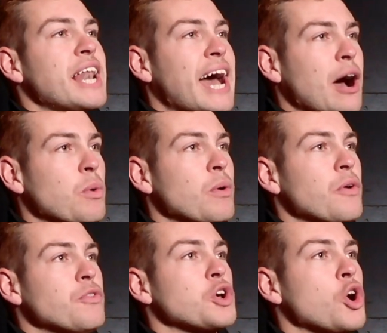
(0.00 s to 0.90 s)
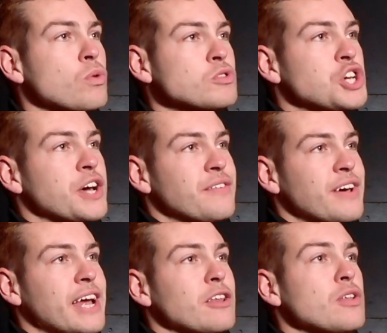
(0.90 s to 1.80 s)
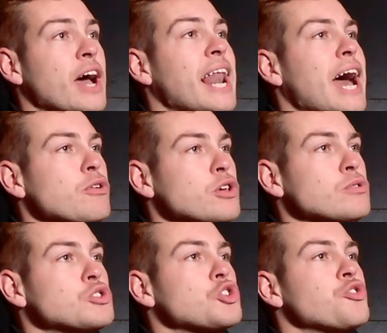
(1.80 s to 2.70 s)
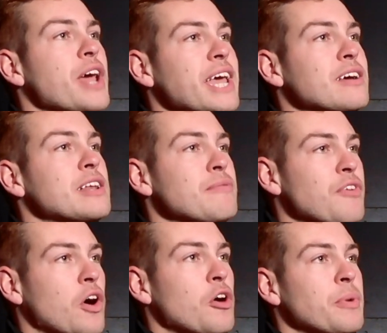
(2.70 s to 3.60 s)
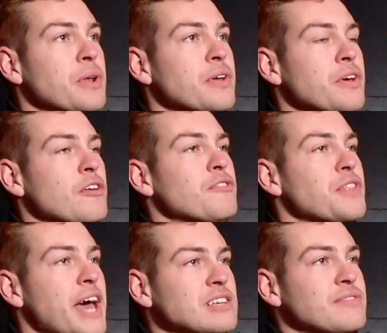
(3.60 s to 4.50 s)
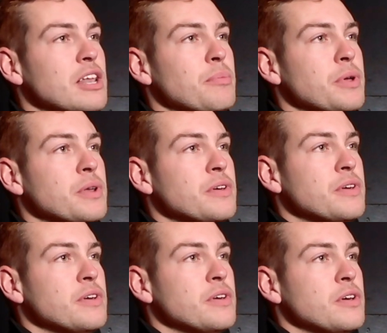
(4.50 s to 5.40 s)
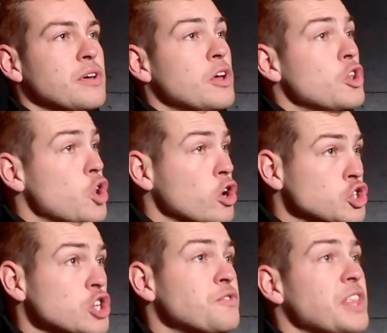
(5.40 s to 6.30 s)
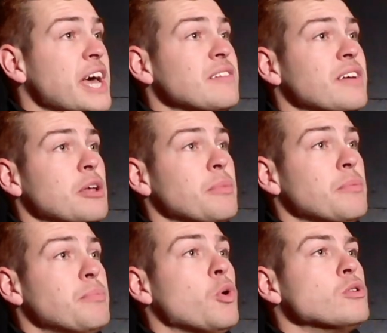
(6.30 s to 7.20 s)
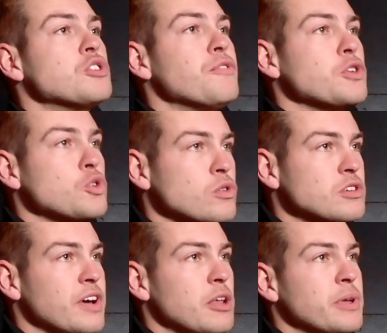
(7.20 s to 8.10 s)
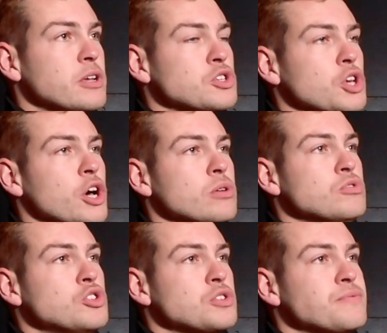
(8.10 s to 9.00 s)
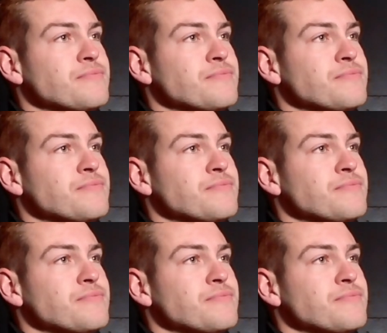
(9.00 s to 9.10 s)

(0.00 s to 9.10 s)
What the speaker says: allow the culture and allow you to create an environment for their development. not just for their development, but also for your development as a coach.